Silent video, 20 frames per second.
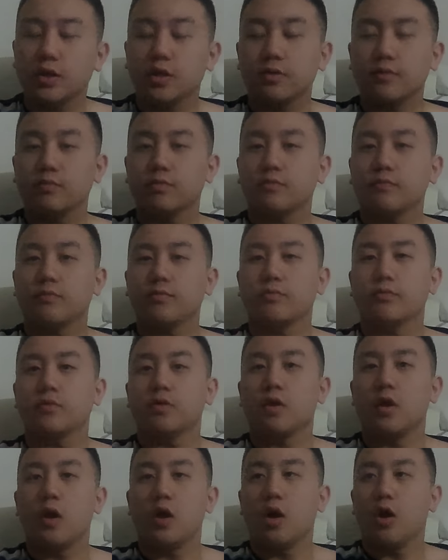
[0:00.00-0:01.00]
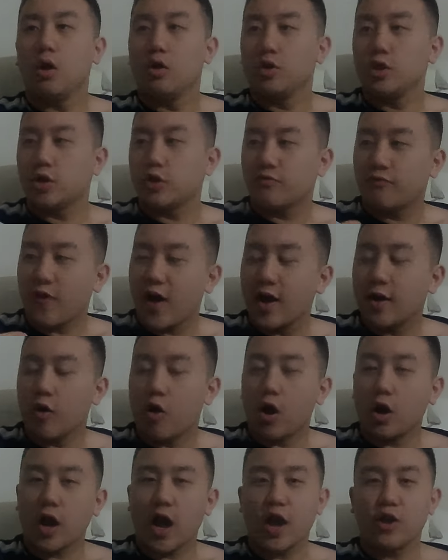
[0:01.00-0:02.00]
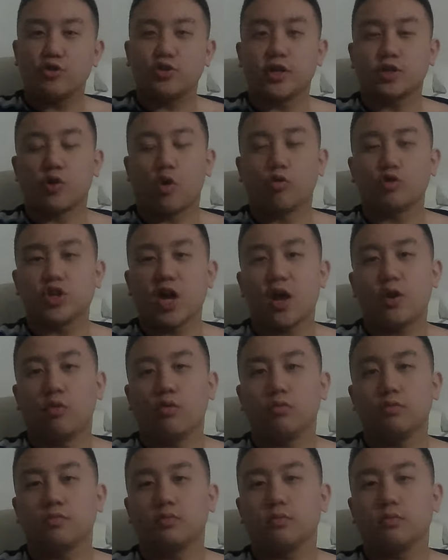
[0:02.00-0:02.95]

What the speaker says: it. You can find Andrew Tate's old channel.